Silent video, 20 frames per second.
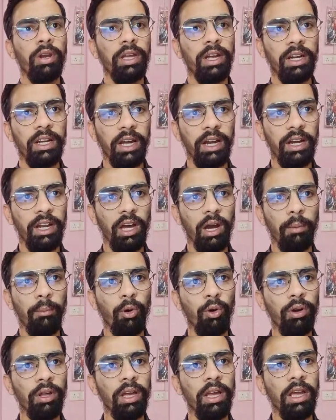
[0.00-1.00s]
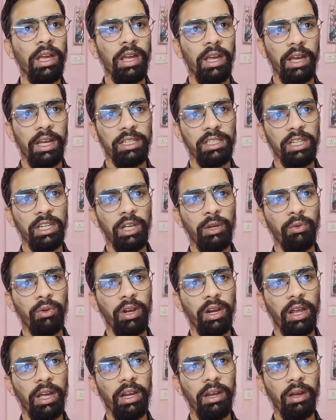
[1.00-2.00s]
will get idea about each and
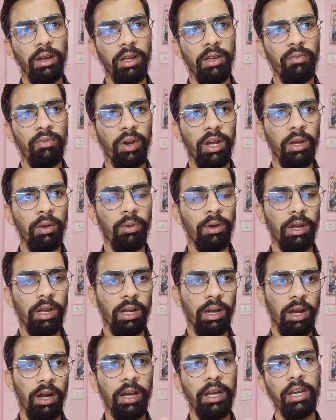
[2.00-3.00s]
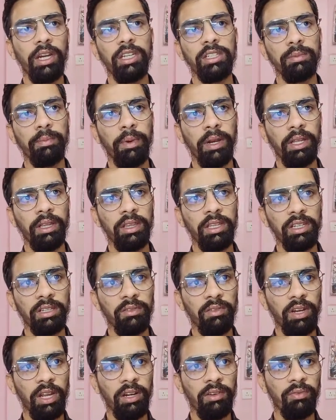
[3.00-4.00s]
every line. If I again explain
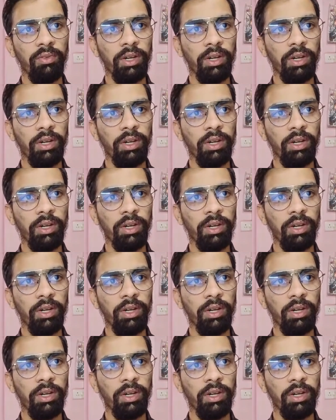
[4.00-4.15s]
that